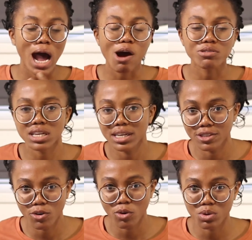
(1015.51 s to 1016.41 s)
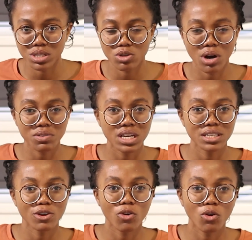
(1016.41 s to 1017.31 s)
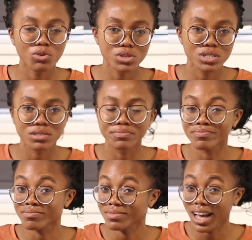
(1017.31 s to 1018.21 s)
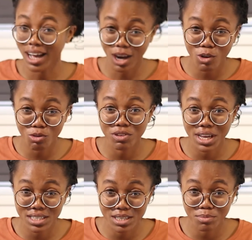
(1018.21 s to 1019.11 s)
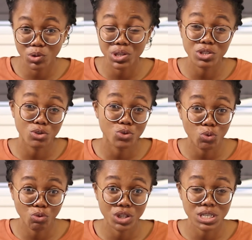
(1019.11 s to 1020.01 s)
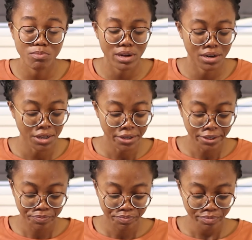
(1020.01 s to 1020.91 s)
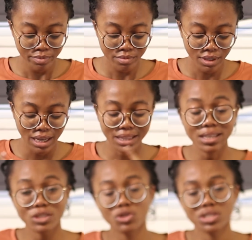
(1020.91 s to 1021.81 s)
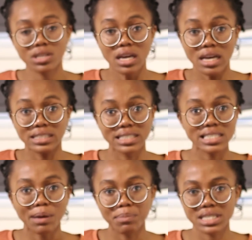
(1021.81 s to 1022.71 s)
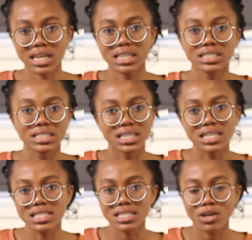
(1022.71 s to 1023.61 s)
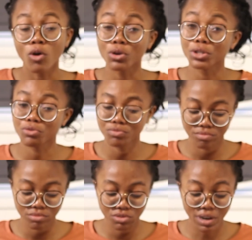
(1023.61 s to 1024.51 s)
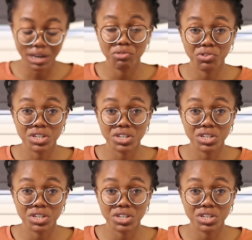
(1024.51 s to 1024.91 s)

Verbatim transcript: outside the course so outside the course how flexible is the school fees plan i think so the, these are basically the things or the five